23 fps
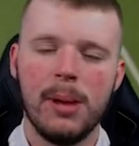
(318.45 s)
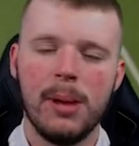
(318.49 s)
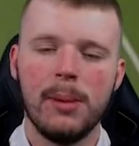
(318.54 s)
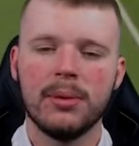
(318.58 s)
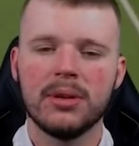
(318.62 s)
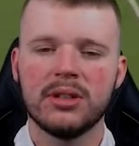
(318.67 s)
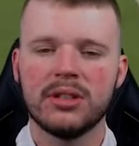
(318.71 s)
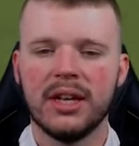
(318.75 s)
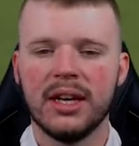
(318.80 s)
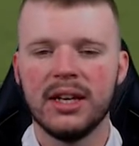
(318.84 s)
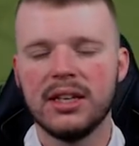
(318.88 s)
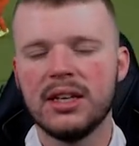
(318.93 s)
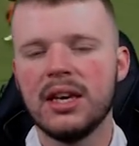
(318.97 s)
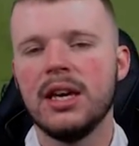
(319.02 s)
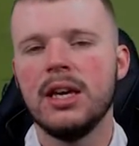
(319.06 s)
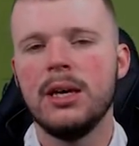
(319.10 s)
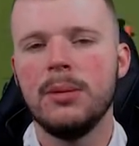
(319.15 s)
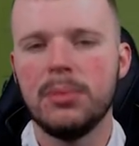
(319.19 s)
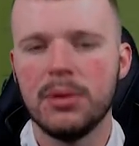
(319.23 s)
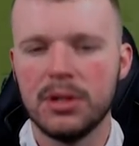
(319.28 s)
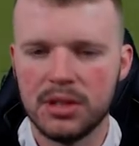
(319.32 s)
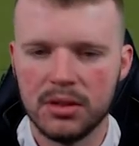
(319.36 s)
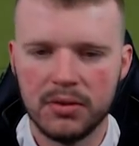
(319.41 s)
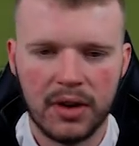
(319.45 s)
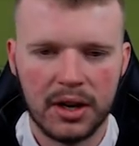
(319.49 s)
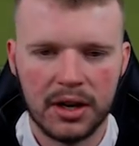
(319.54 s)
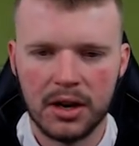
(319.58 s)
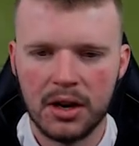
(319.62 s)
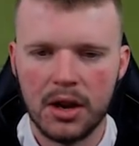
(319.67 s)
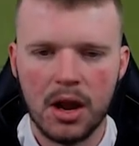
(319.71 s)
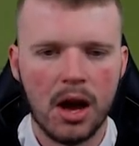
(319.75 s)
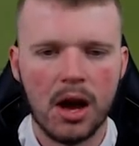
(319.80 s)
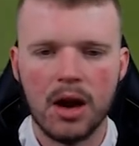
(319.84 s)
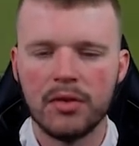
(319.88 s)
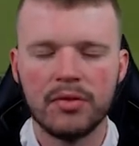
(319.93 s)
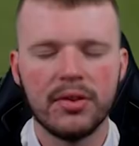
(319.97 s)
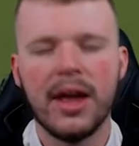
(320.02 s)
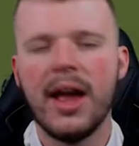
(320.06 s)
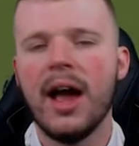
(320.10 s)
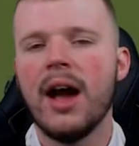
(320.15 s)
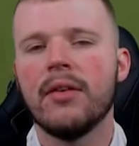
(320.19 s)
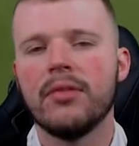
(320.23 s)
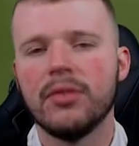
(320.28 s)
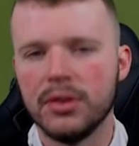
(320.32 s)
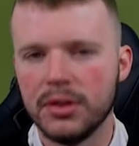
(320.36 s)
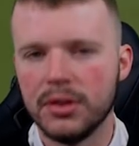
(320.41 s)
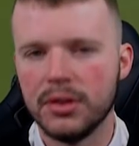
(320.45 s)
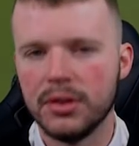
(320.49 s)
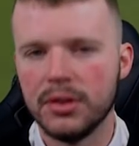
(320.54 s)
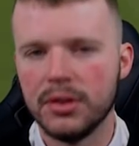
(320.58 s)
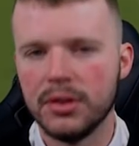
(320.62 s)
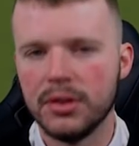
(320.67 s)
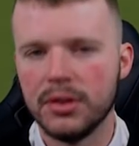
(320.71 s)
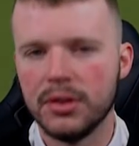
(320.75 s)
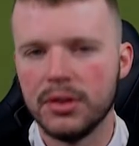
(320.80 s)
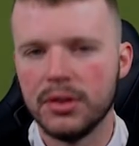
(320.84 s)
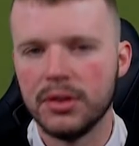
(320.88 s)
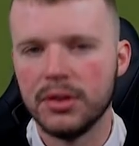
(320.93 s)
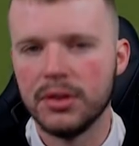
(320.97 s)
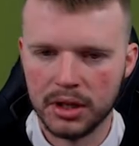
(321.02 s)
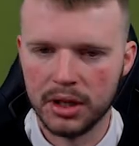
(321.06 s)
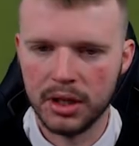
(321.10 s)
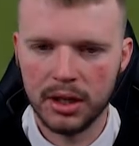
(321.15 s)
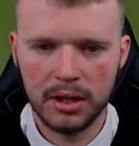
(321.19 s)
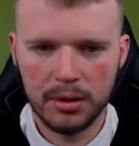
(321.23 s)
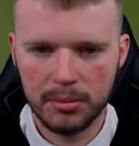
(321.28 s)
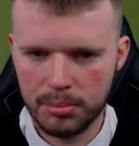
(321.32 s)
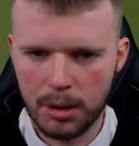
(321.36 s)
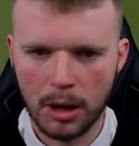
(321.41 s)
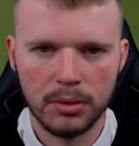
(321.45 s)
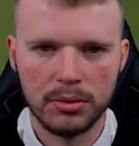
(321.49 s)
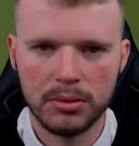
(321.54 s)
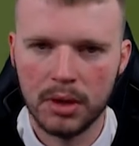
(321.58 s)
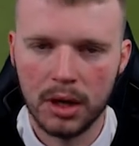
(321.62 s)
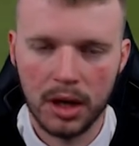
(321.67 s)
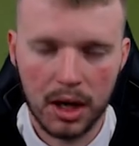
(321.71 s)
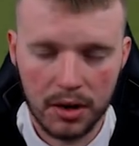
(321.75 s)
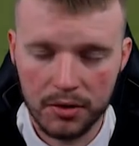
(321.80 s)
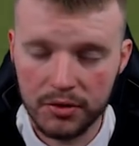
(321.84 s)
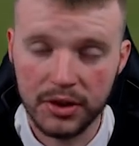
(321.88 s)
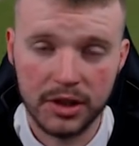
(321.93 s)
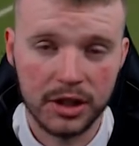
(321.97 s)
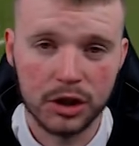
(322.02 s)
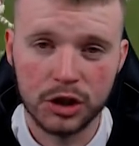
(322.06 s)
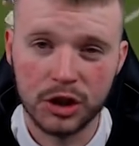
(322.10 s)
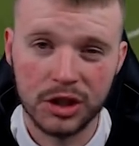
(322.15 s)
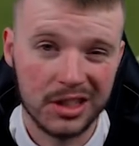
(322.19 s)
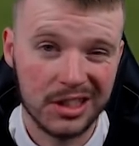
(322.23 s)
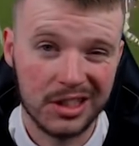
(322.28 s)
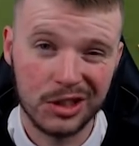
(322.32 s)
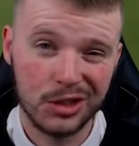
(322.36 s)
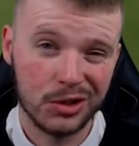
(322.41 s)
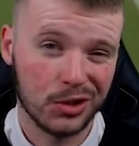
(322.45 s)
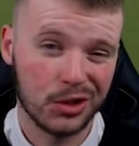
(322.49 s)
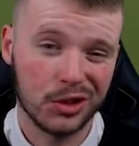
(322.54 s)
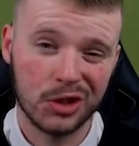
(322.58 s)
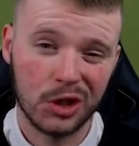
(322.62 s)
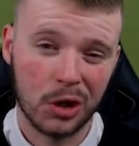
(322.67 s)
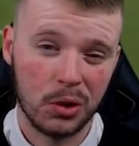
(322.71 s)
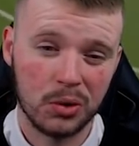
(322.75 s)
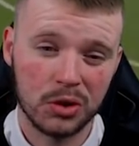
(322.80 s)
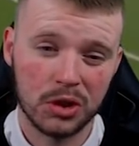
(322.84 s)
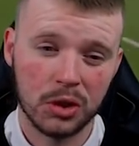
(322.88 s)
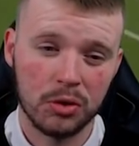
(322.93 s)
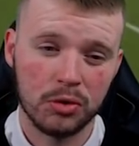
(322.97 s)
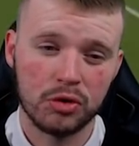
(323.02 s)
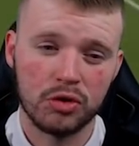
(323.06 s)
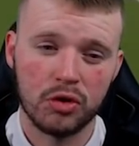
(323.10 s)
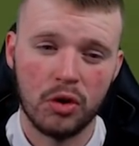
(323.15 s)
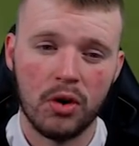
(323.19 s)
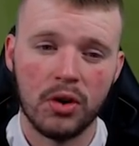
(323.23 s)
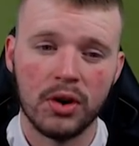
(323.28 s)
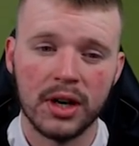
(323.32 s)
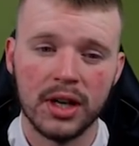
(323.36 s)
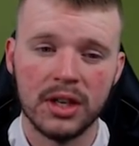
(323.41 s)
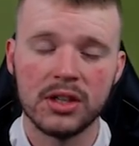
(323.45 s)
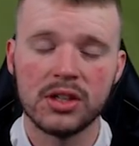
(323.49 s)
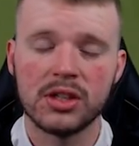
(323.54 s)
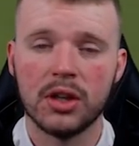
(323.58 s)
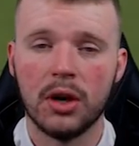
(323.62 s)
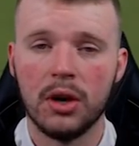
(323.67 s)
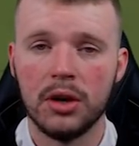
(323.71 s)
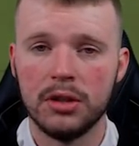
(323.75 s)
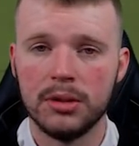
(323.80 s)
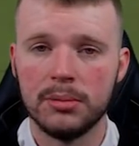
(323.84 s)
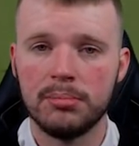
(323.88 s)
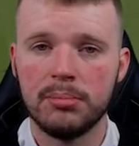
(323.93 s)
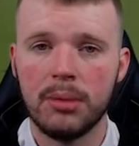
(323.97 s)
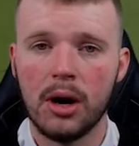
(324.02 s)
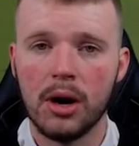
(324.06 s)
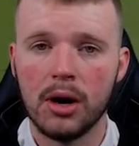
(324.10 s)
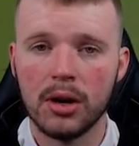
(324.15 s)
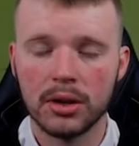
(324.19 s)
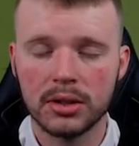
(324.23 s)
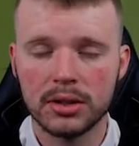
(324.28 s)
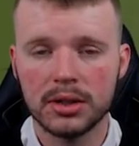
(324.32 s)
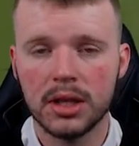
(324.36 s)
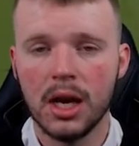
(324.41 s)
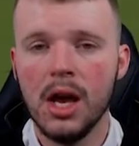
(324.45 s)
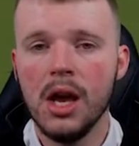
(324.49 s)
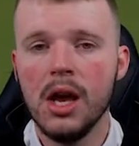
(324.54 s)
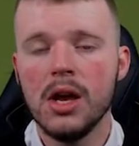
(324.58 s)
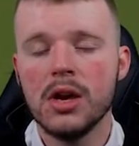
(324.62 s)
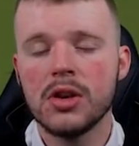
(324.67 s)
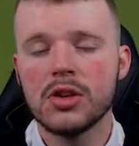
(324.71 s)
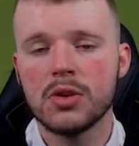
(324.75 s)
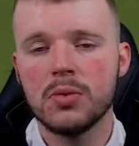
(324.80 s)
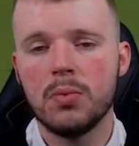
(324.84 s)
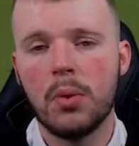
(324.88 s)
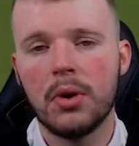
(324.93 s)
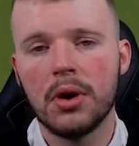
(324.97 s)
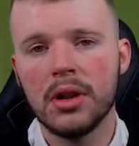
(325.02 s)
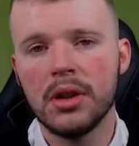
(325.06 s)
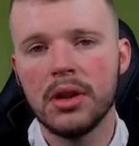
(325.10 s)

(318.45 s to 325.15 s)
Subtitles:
People are saying keepers have had a nerf. They haven't. It's just that finishing is just so strong inside the box. So